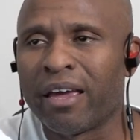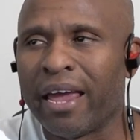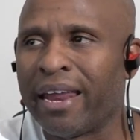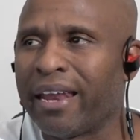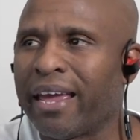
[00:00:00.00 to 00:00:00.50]

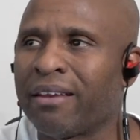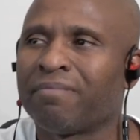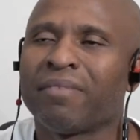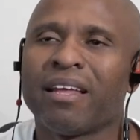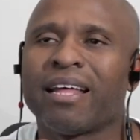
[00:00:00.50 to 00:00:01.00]
and and,
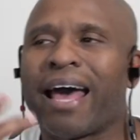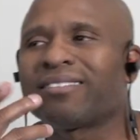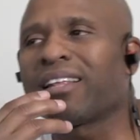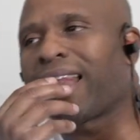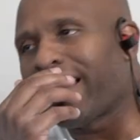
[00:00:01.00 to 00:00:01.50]
and
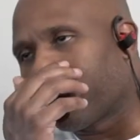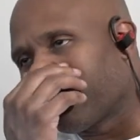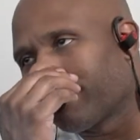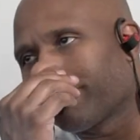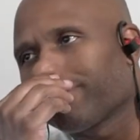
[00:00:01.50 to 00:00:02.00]
that's the, like,
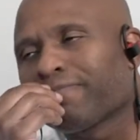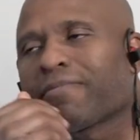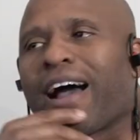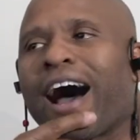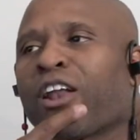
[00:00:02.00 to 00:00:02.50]

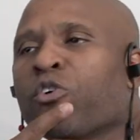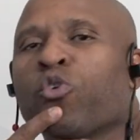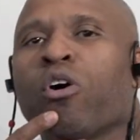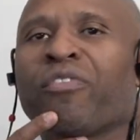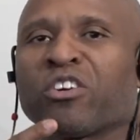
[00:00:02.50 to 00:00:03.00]
I don't
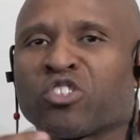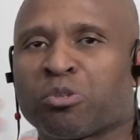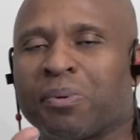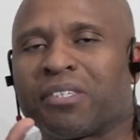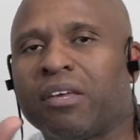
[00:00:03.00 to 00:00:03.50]
know if there's a
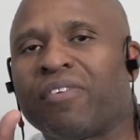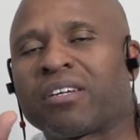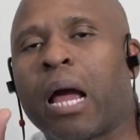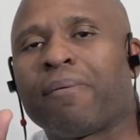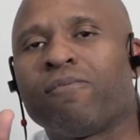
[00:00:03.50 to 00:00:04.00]

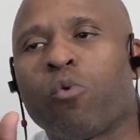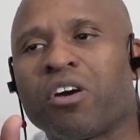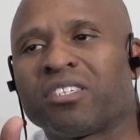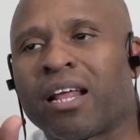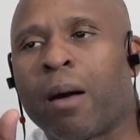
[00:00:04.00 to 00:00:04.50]
specific type of
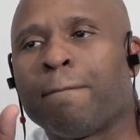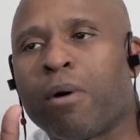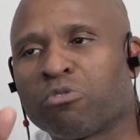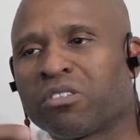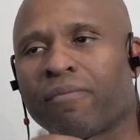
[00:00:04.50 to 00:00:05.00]
voice that I'm
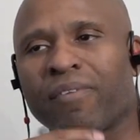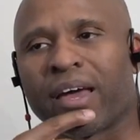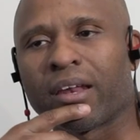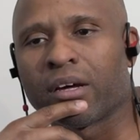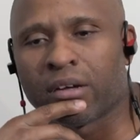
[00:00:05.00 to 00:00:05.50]
most a
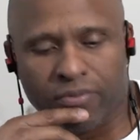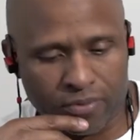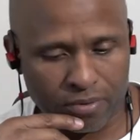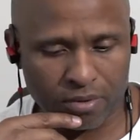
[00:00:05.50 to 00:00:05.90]
fan of.